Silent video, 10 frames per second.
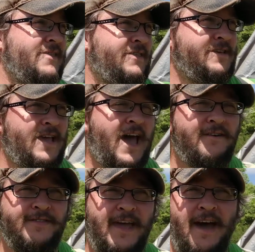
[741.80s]
They
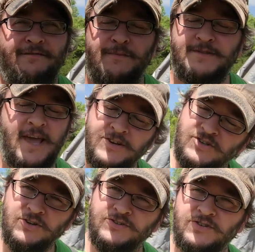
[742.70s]
have the
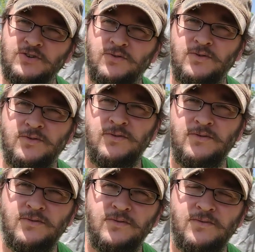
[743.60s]
potential to
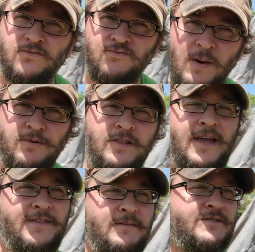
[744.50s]

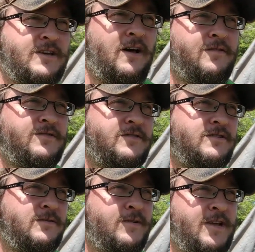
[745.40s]
replicate themselves,
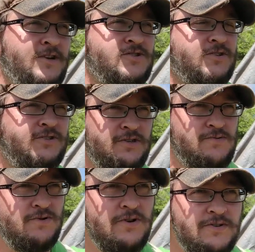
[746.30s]
potential
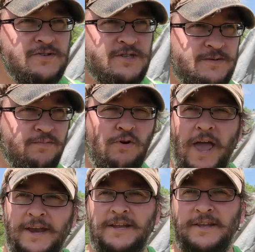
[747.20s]
to
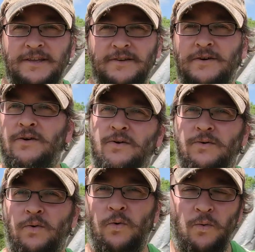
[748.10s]
spread
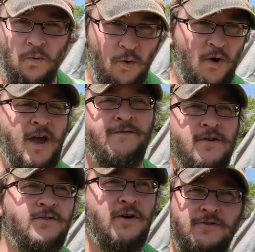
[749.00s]

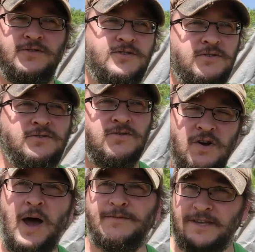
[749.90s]
wherever those
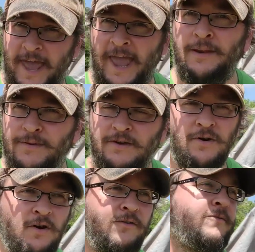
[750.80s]
crops can be
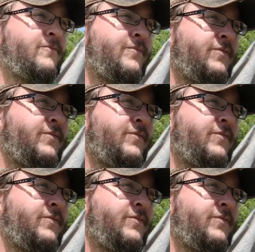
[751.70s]
grown.